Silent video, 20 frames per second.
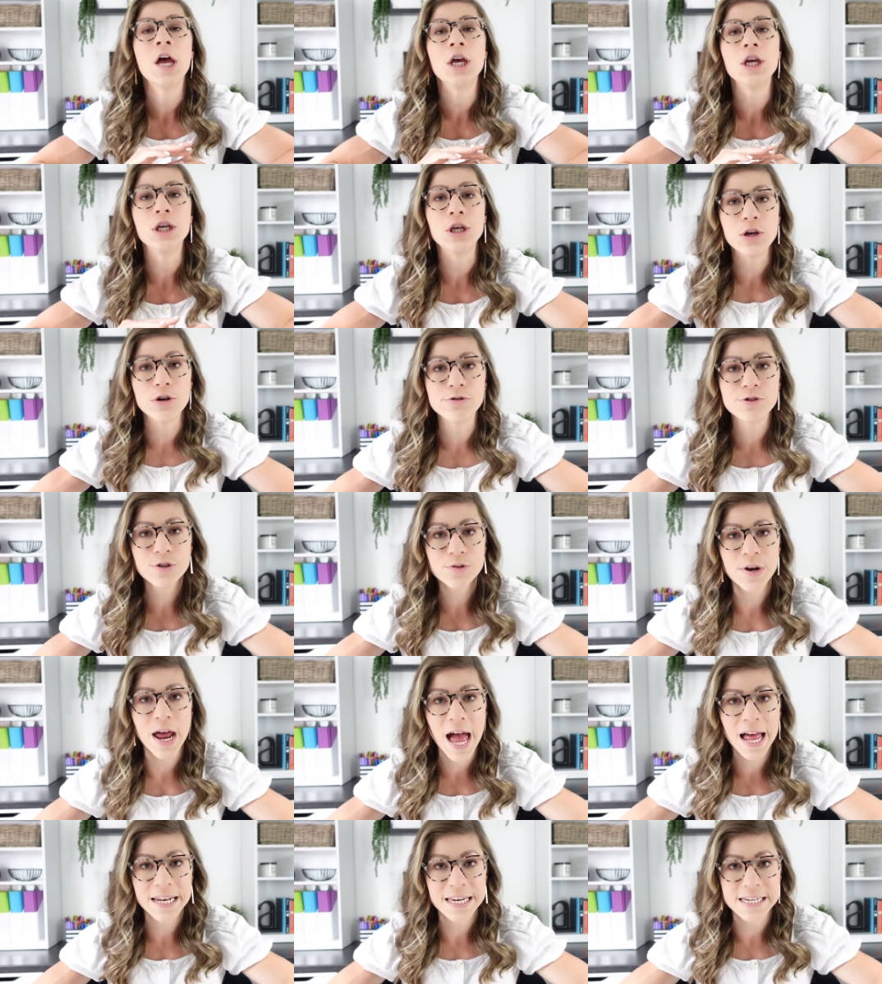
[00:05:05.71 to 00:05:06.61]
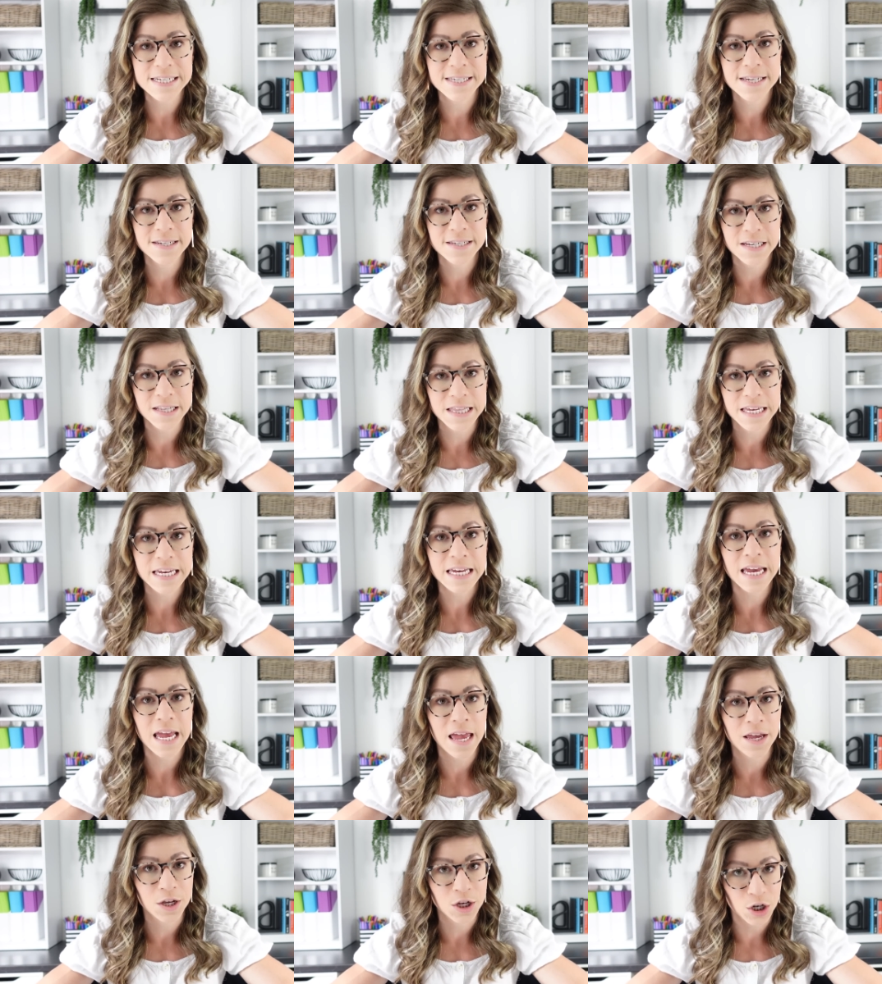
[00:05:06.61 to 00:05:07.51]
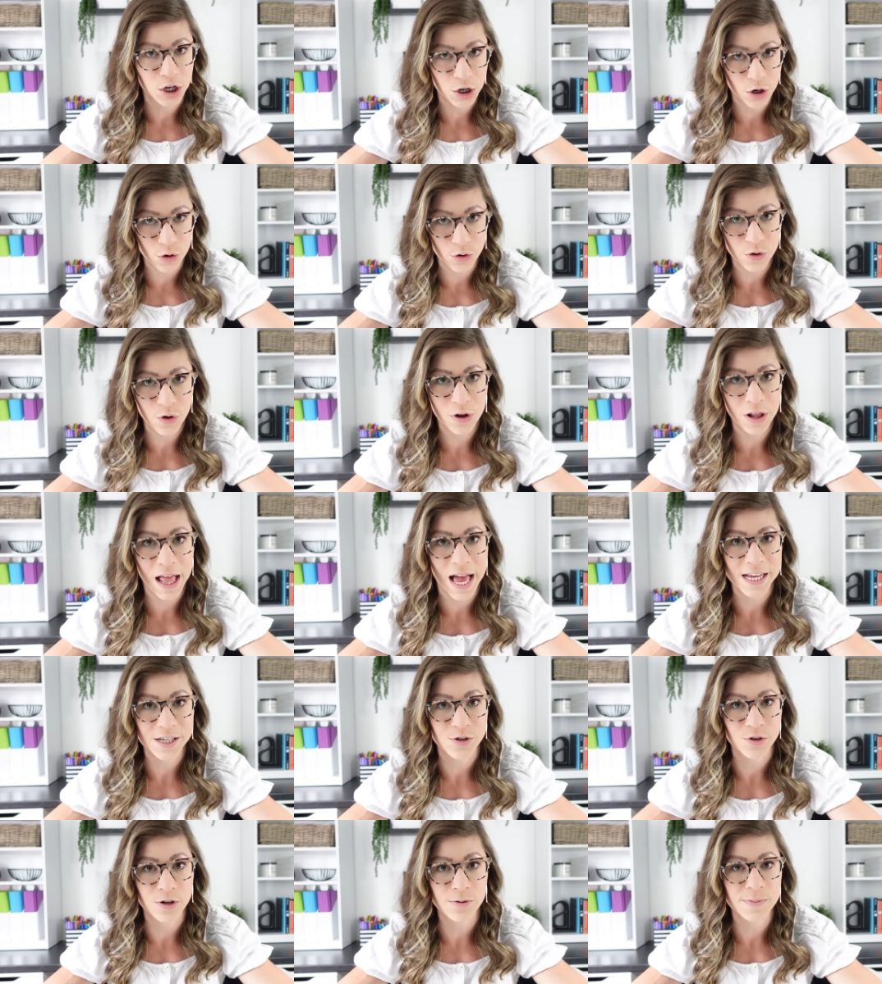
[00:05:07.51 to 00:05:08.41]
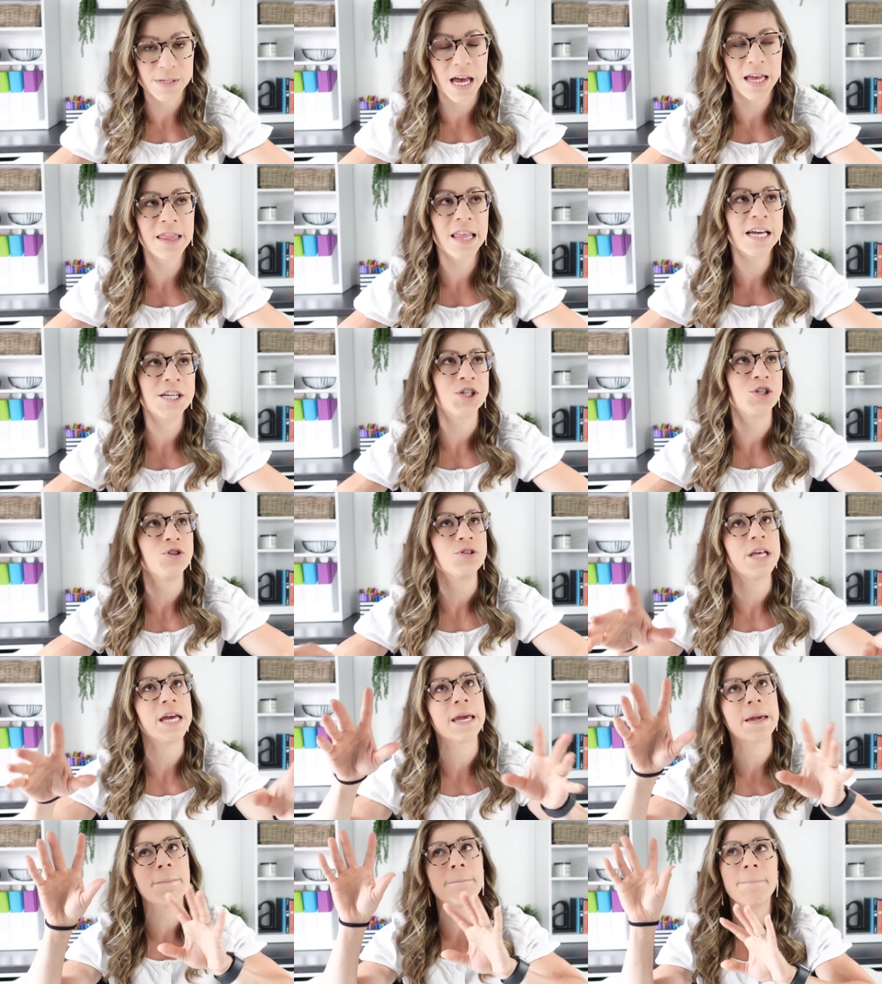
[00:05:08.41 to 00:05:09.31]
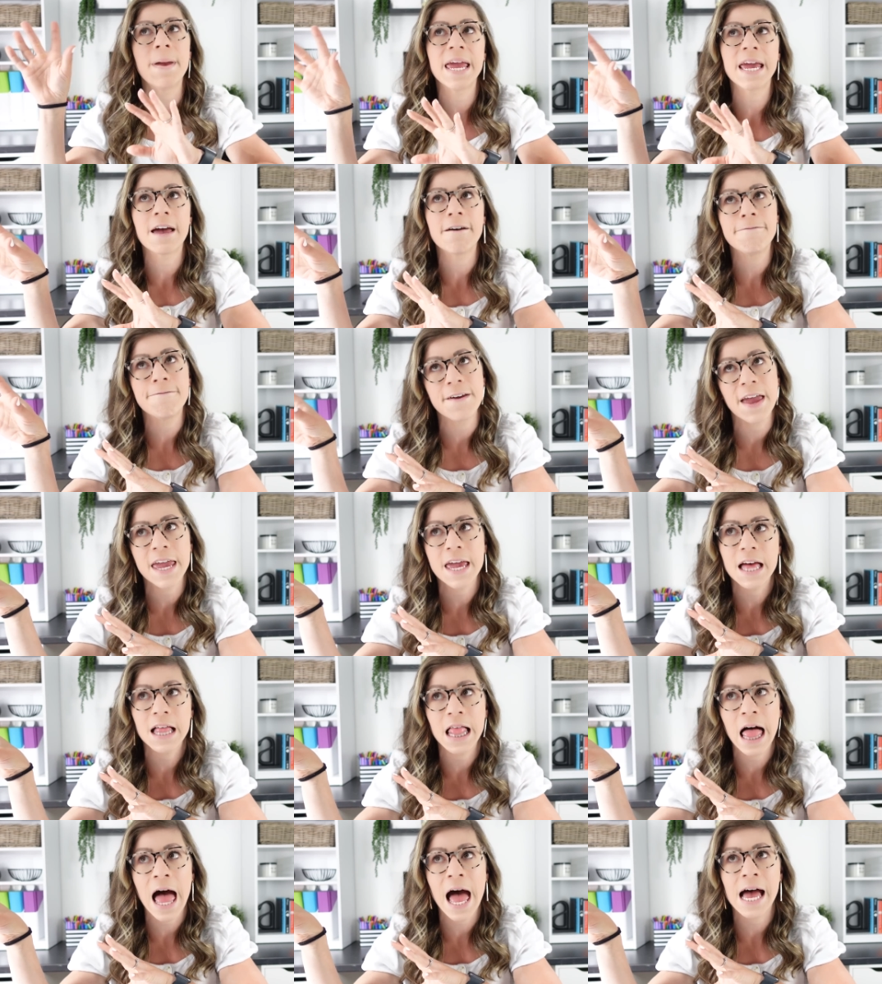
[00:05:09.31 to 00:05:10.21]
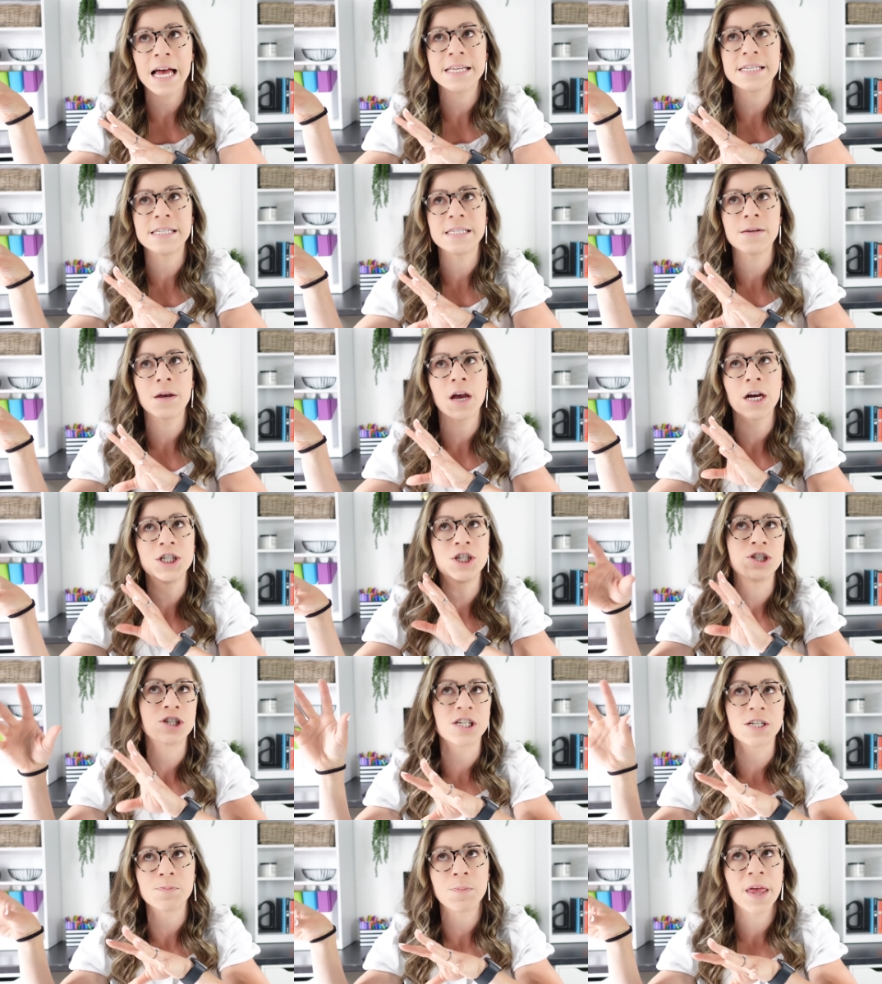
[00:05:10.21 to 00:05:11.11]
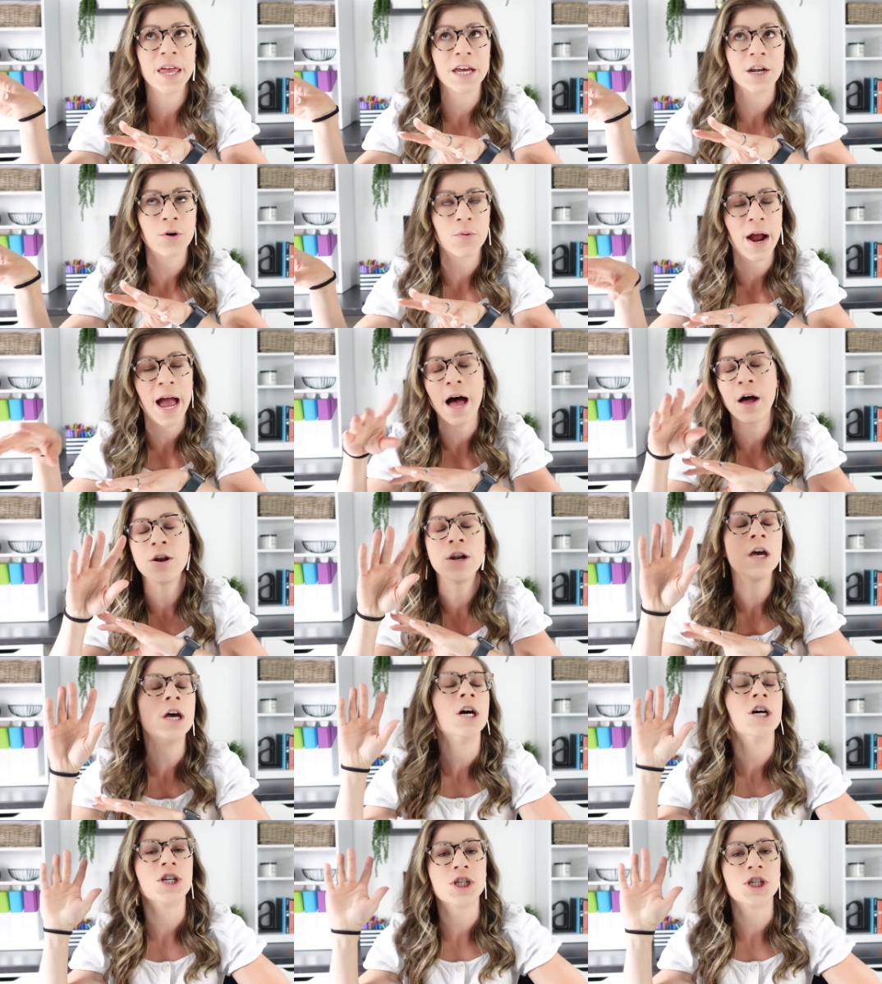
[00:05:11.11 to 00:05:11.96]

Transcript: You do not need to delete your Google Classrooms unless you like make a fake class because you're just playing around.